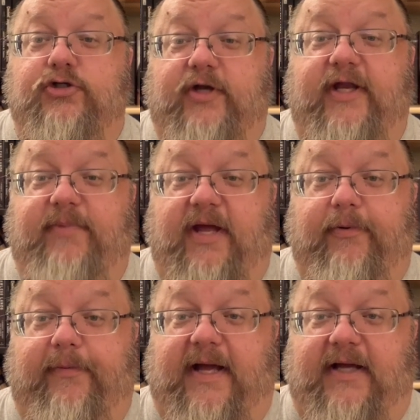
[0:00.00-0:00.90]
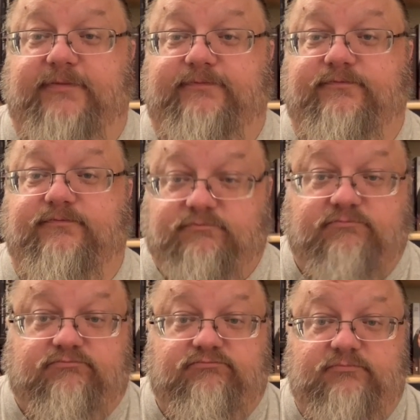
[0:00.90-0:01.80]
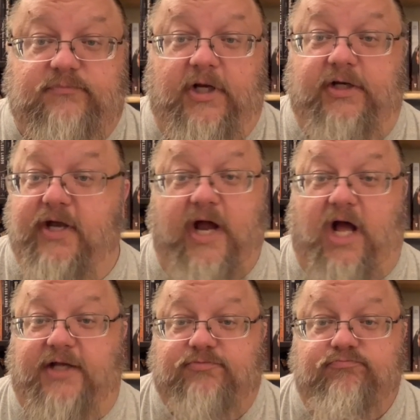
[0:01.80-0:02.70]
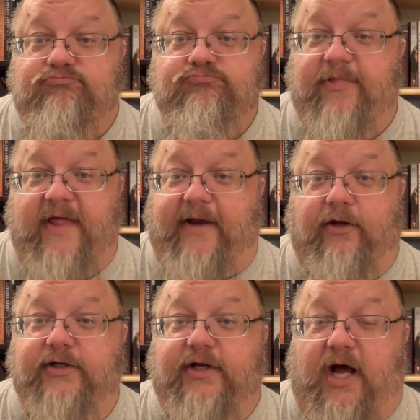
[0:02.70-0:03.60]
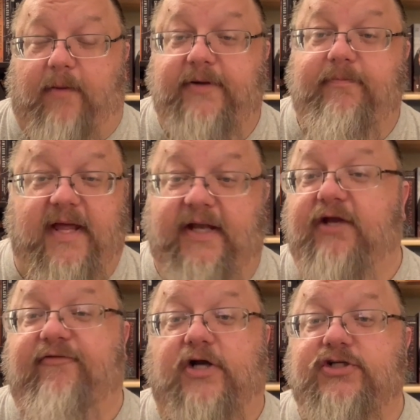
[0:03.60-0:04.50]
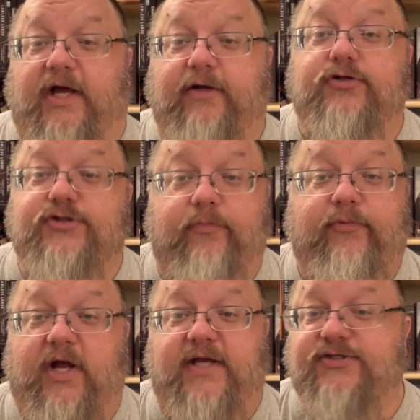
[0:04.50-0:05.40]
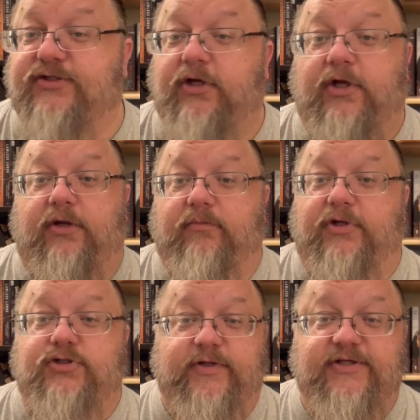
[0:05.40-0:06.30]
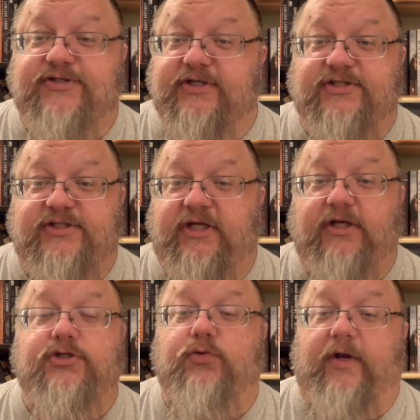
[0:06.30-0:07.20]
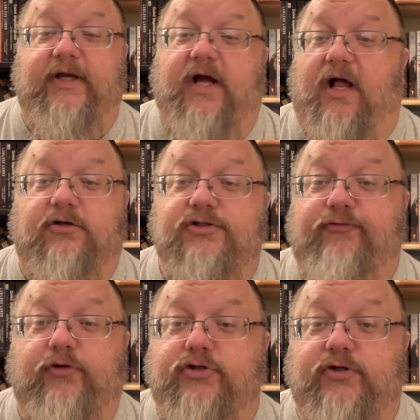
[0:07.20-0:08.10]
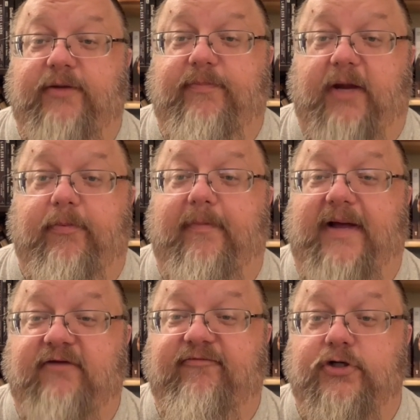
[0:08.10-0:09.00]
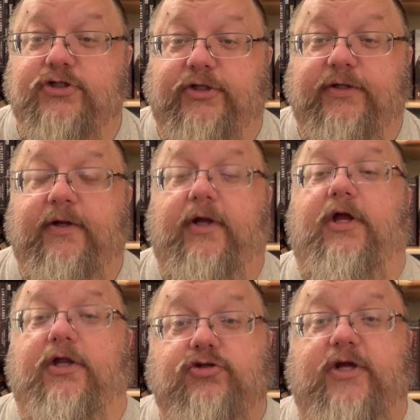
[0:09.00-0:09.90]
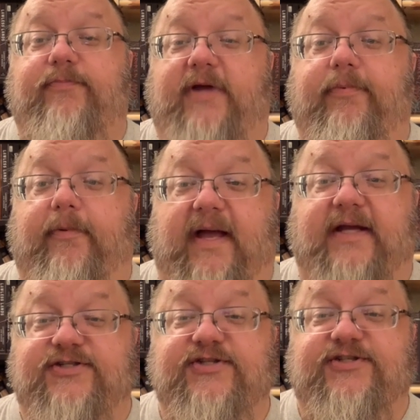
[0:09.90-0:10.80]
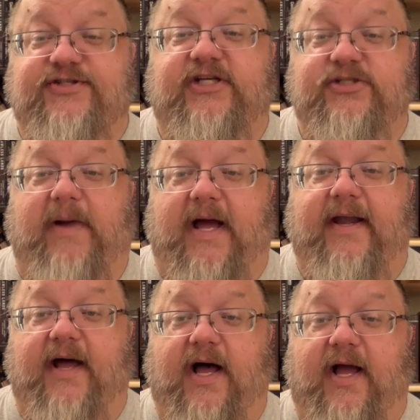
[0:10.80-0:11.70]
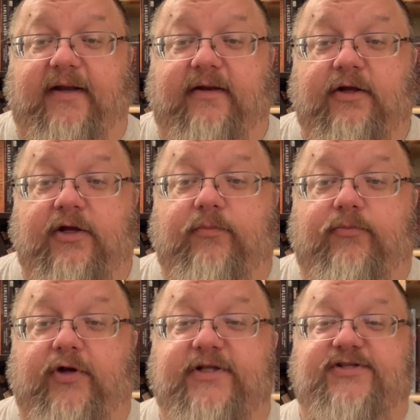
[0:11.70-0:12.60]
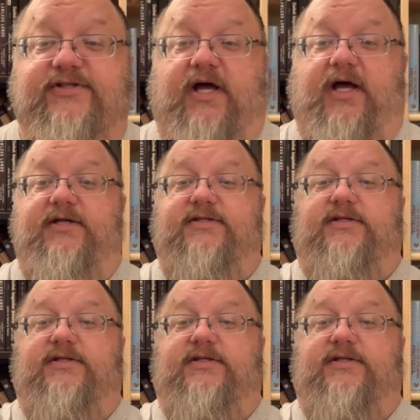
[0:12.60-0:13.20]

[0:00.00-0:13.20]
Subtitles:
trade paperback. Not that uncommon. Many of our titles are priced between $16 and $20 for a trade paperback version. Trade paperback is the 6x9 print size.